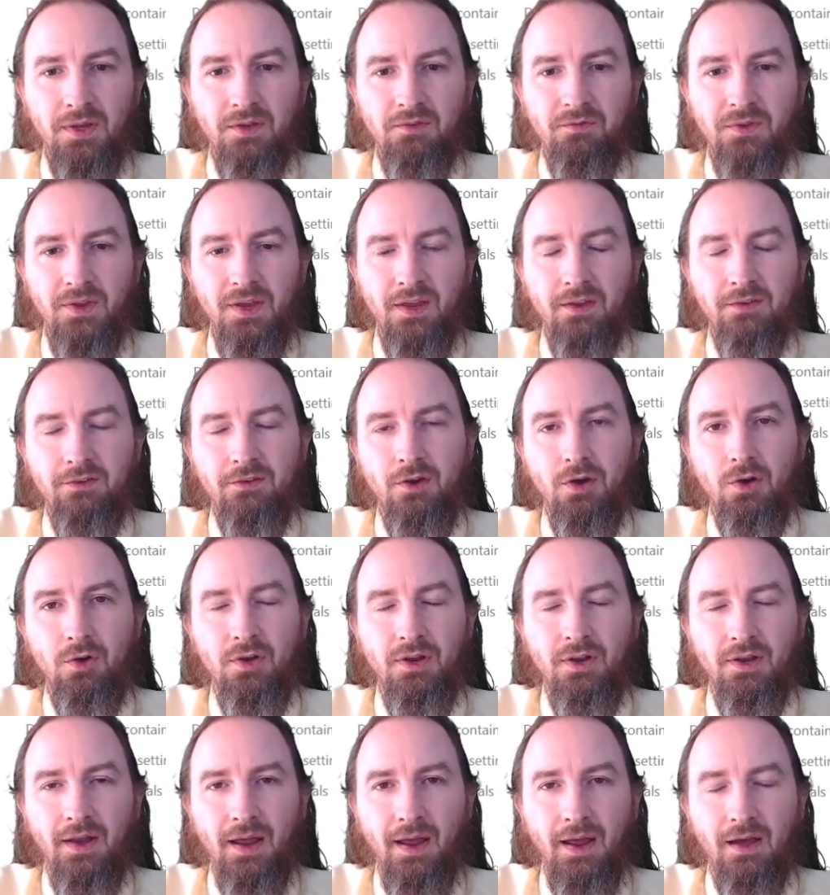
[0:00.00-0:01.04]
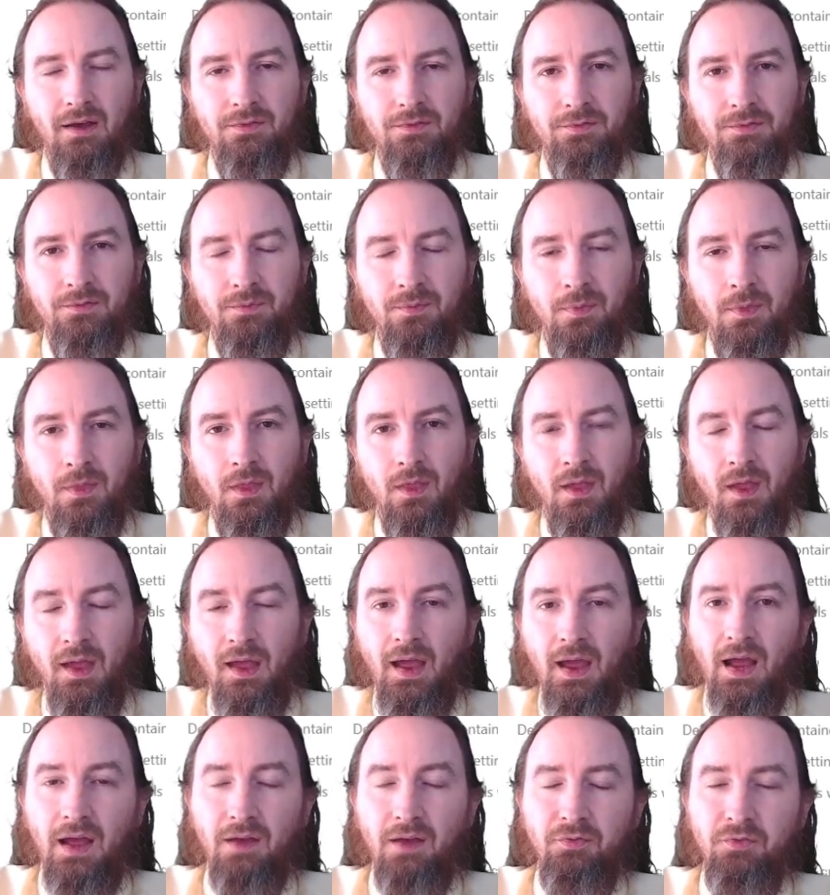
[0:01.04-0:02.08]
VS Code in half.
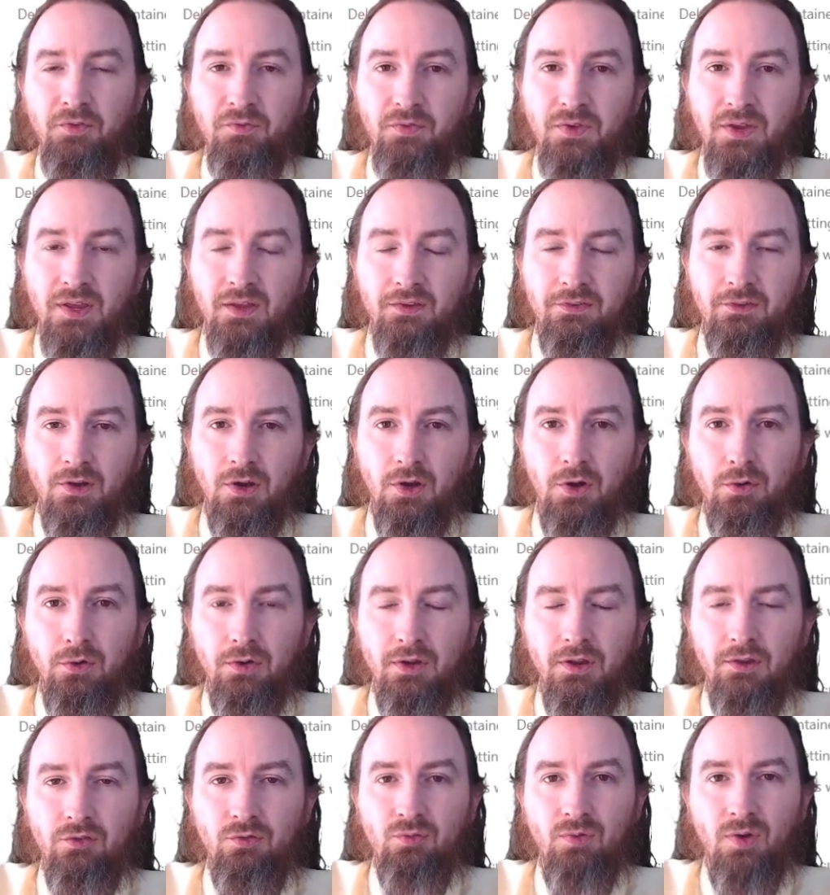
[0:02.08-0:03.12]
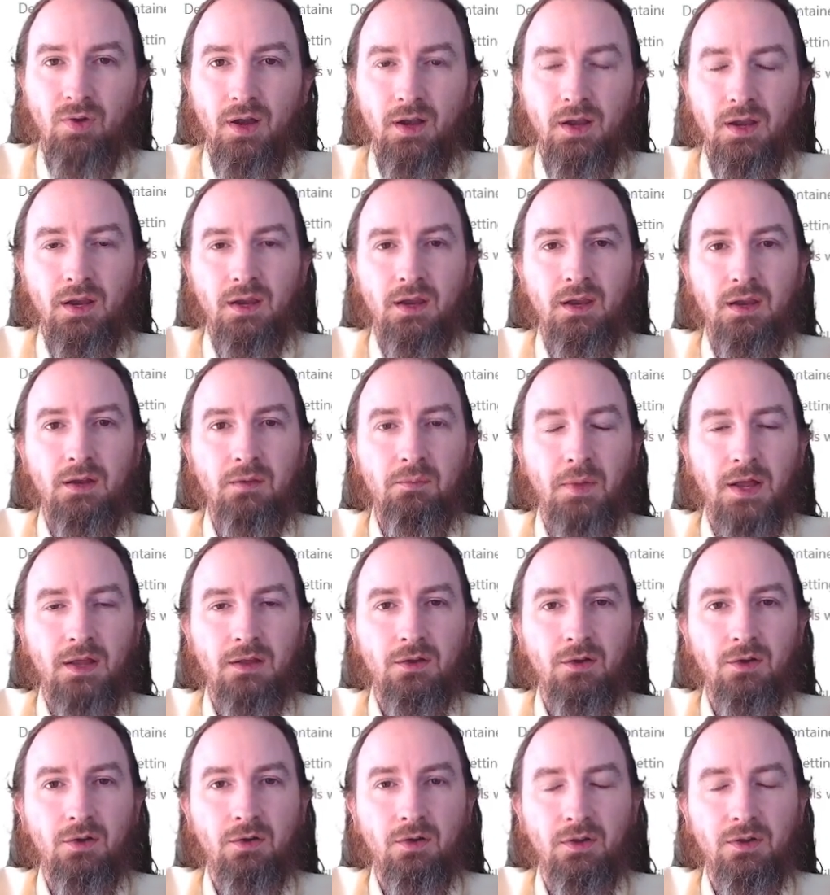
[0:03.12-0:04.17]
Half of VS Code is running in my
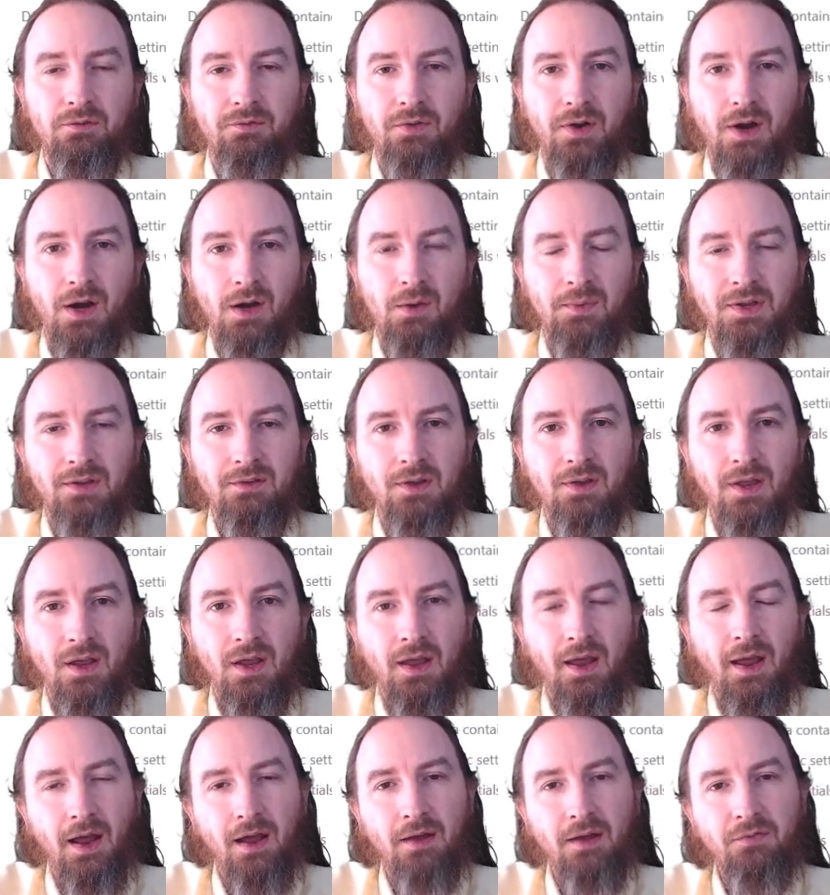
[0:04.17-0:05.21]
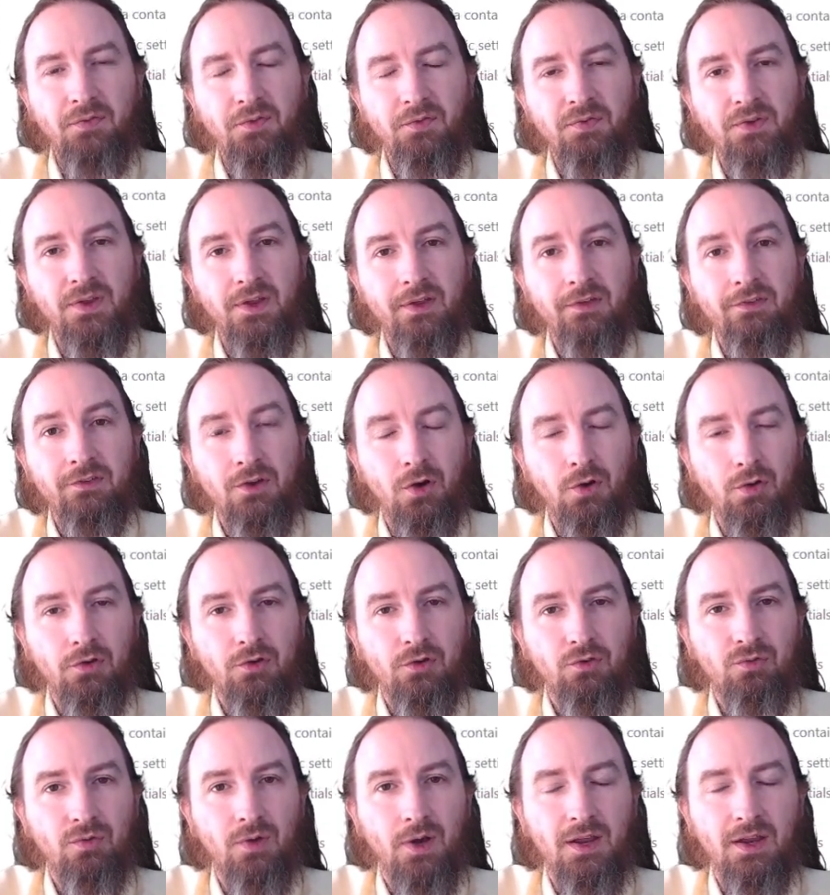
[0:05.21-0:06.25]
local environment, half of VS Code
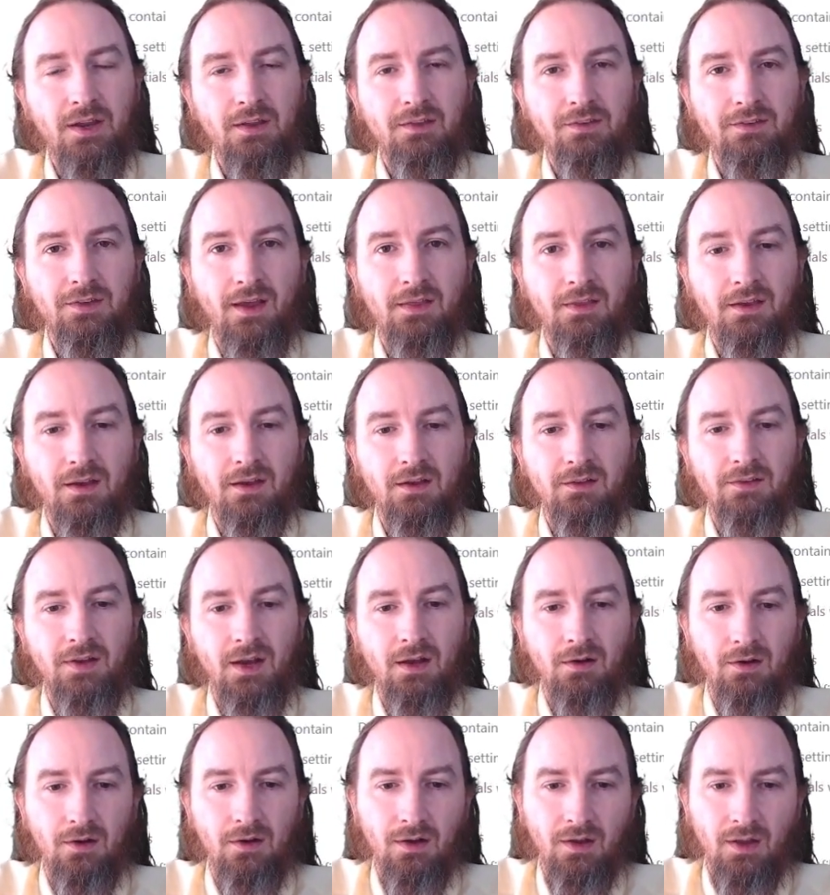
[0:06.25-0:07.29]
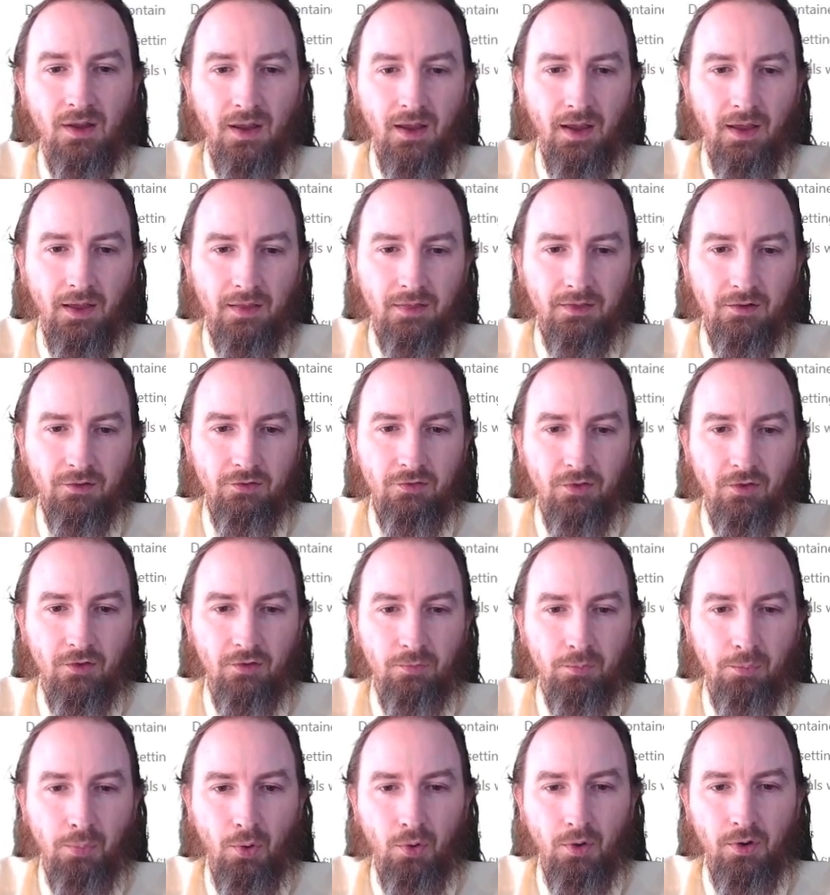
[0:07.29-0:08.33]
is running inside the container, and there's
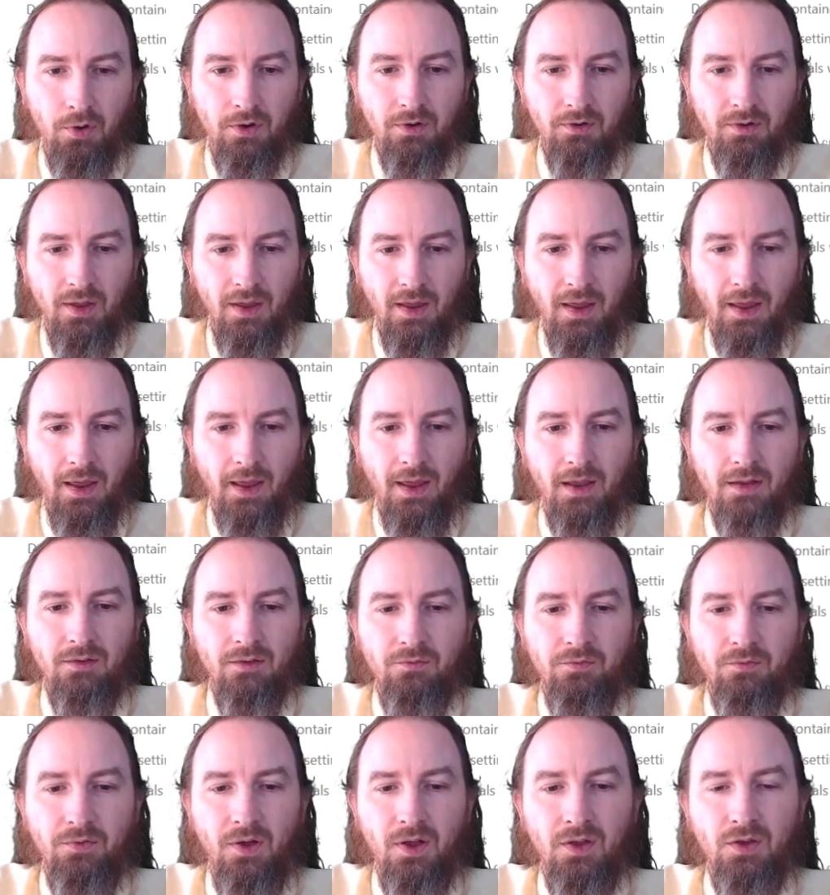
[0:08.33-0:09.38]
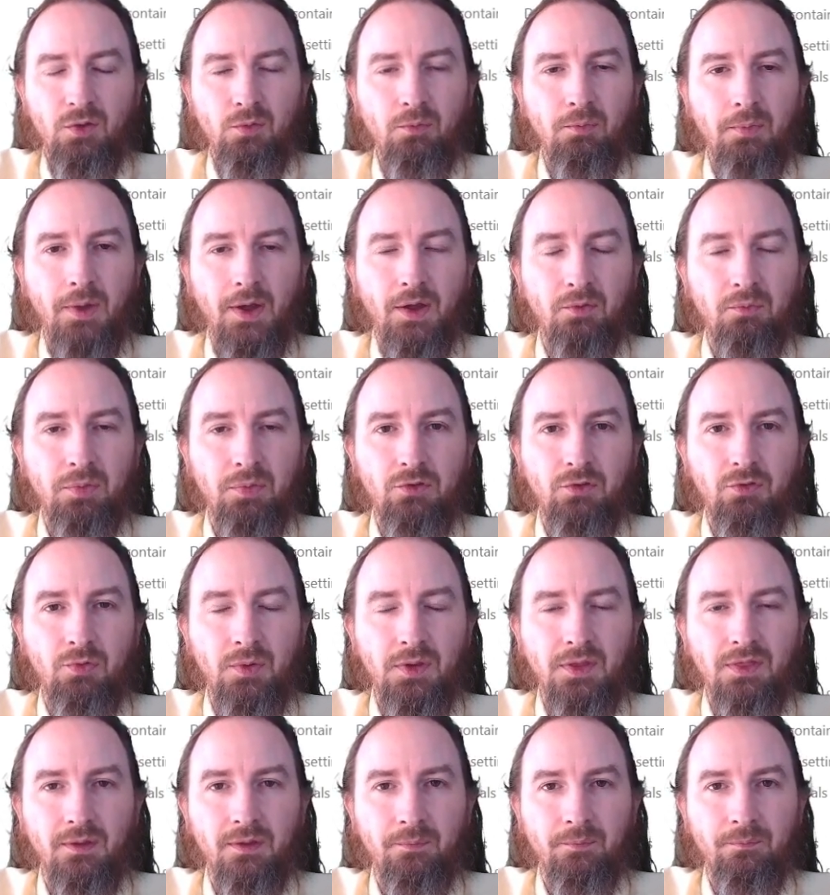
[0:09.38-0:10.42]
this port and volume mount
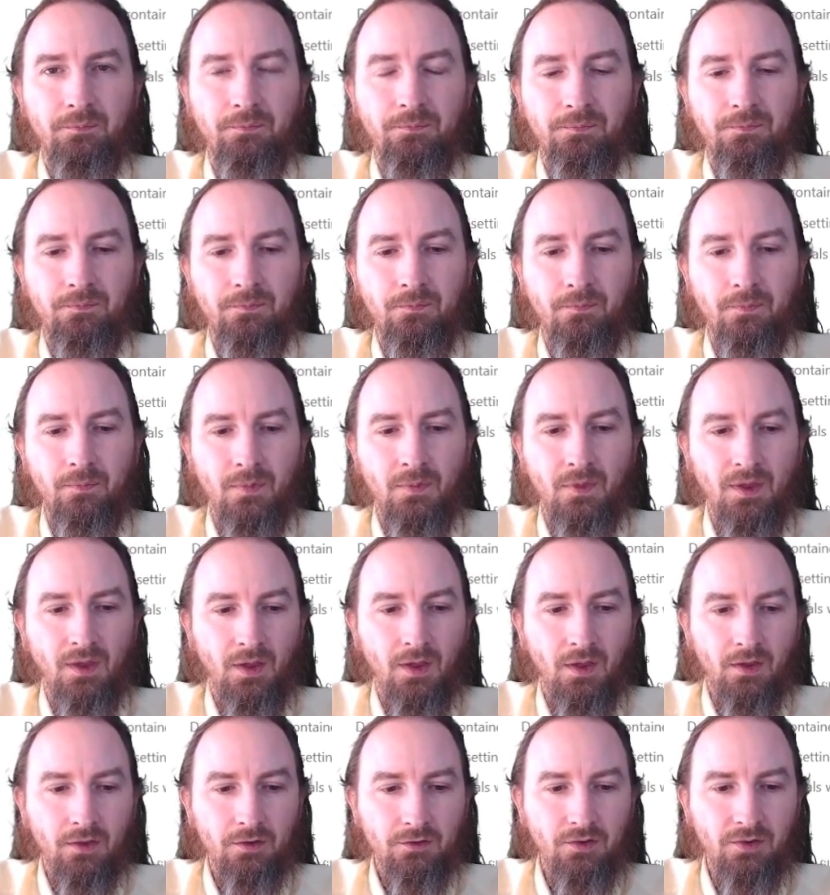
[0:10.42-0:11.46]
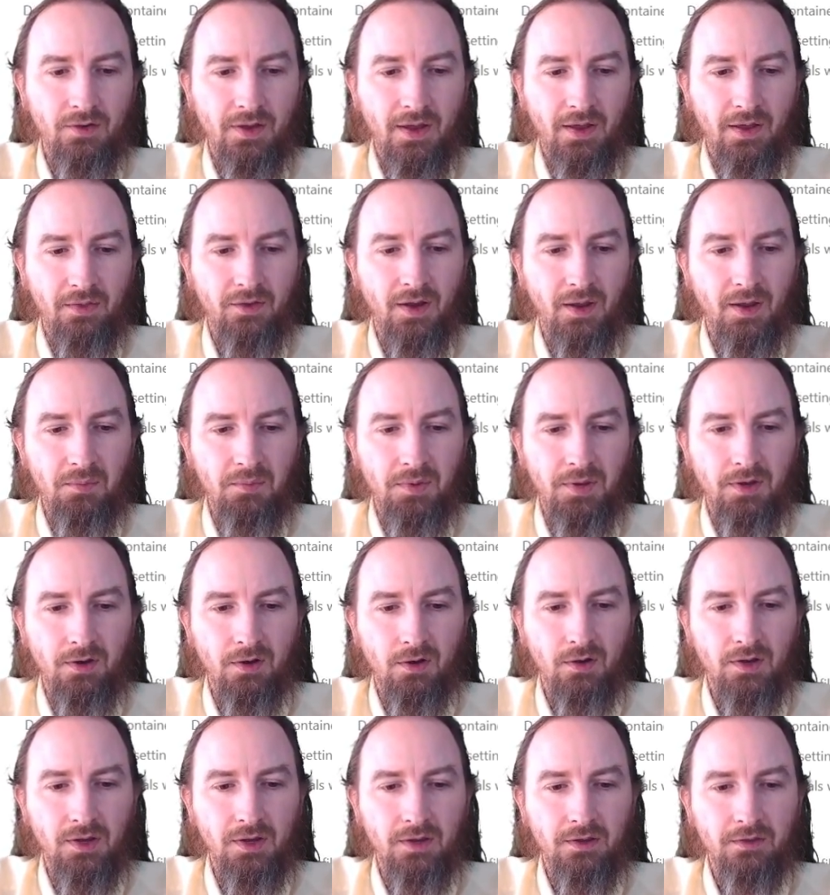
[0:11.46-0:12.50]
between them. So now that I'm
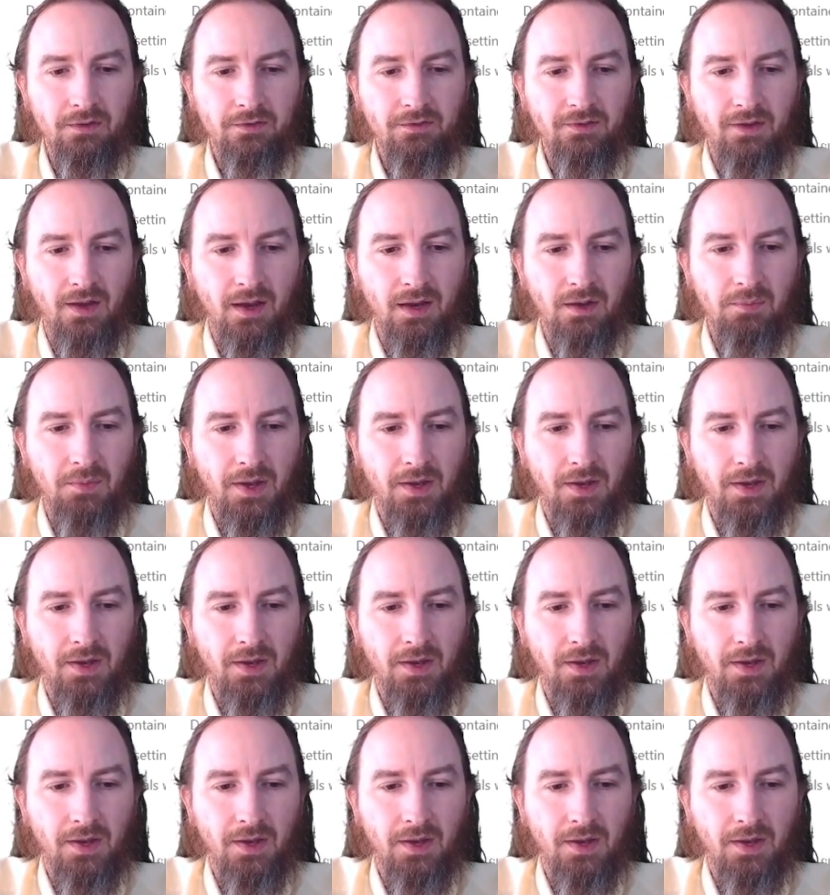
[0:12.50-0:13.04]
here inside my